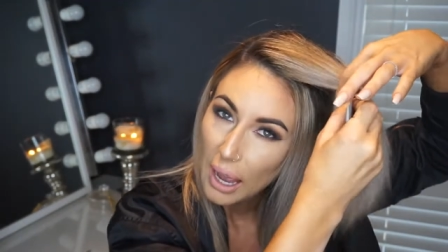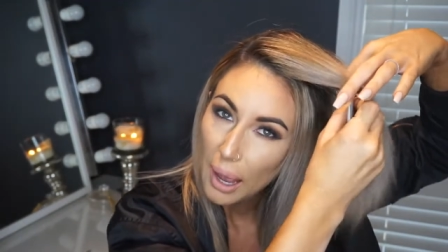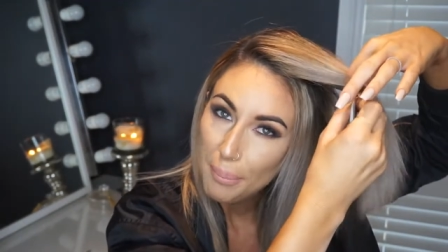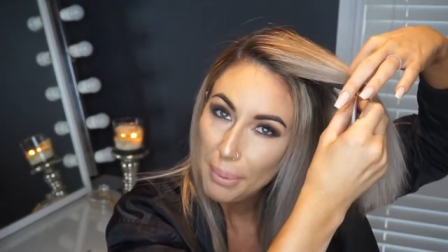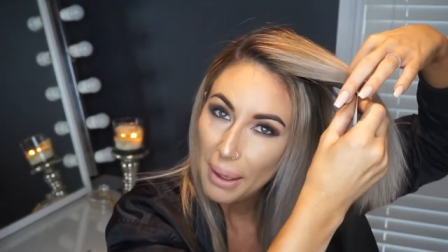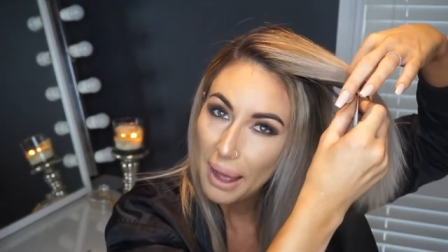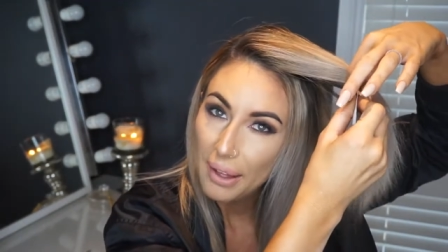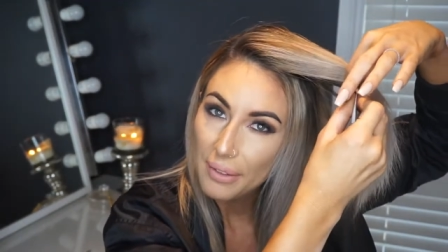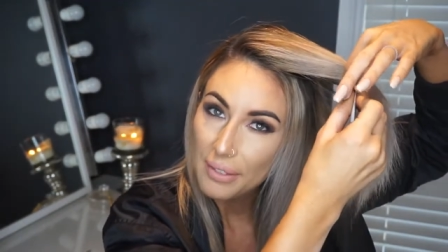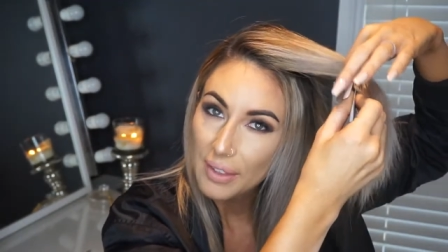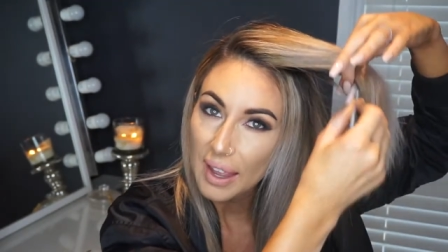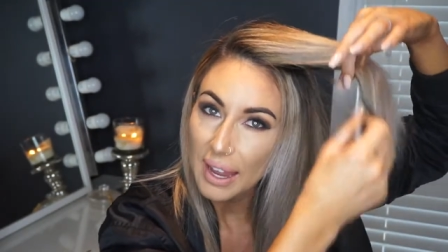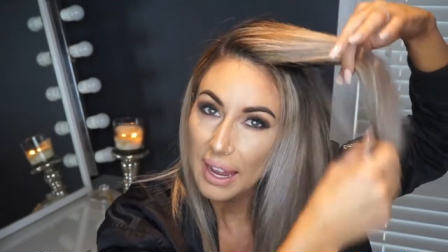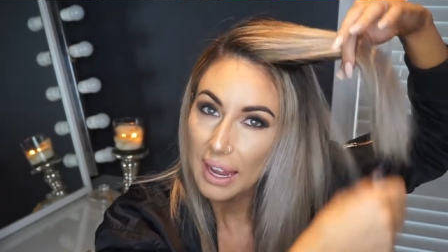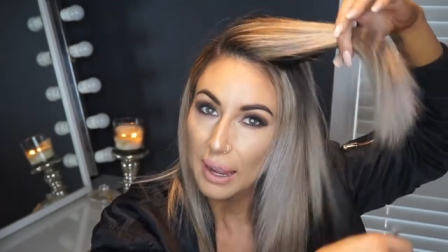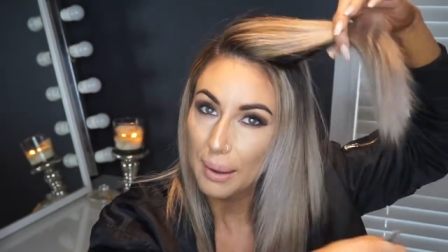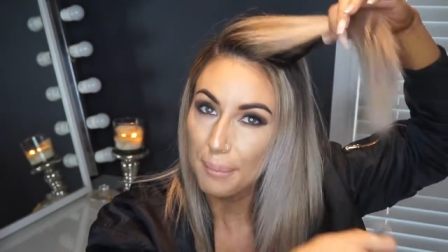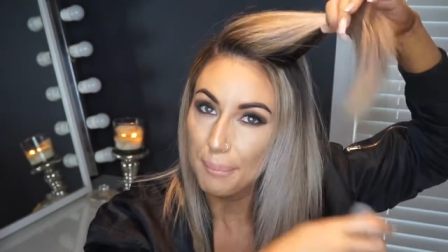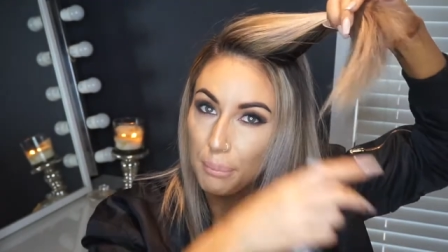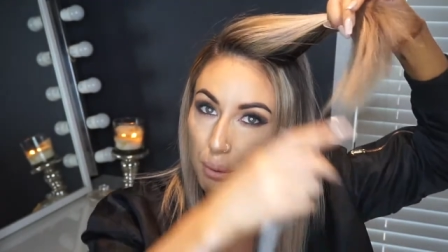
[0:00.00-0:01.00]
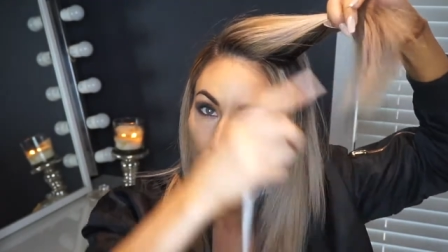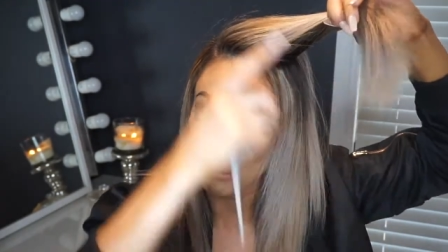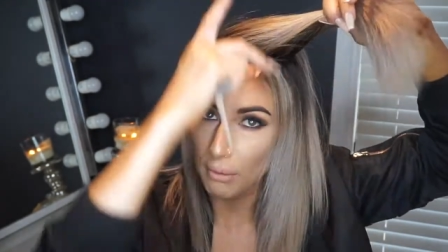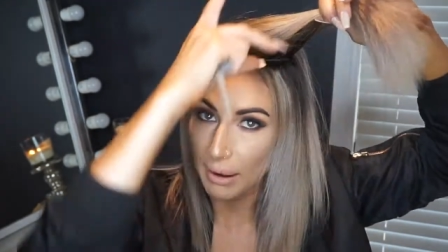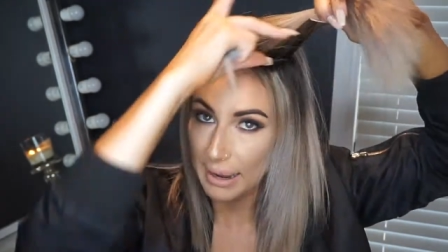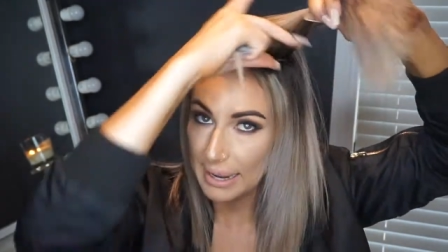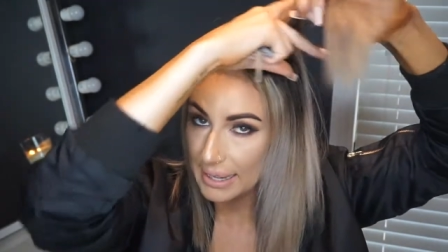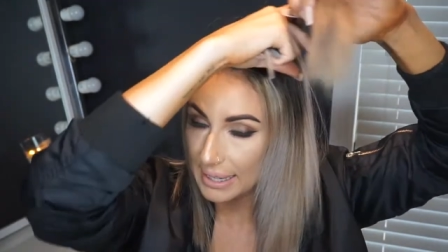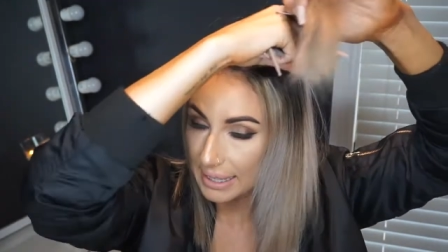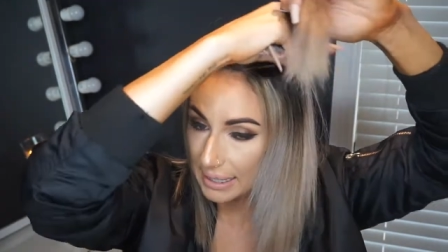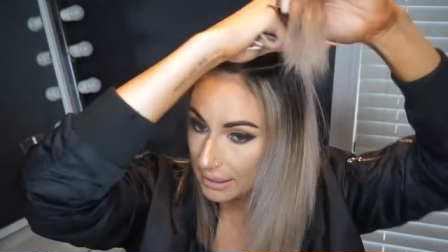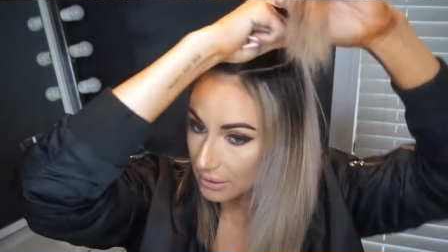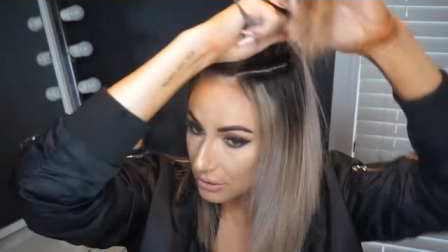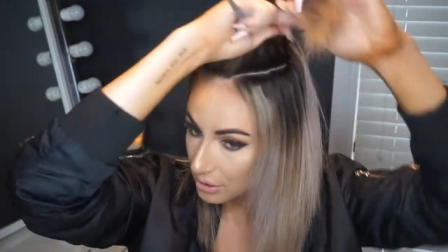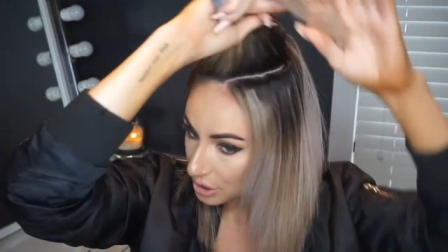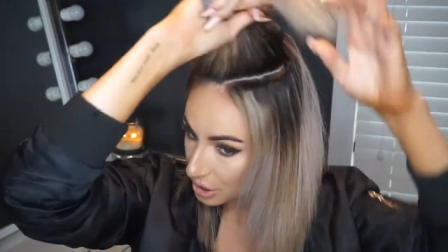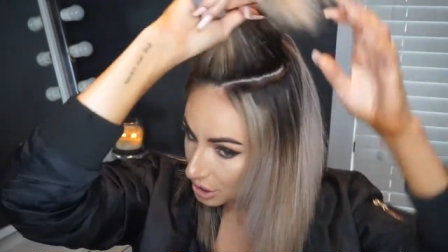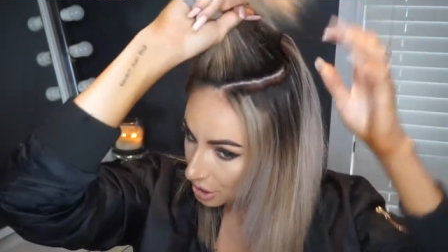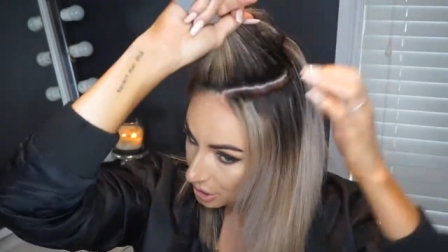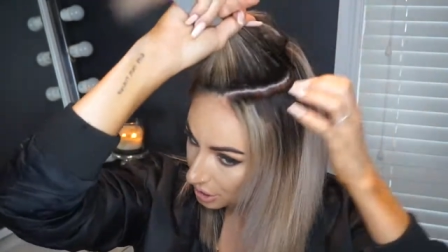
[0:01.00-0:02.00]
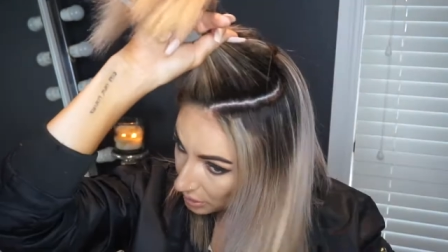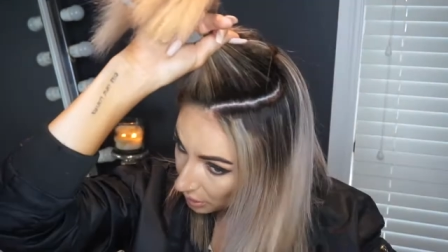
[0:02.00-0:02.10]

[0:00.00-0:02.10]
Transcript: about the hair breakage.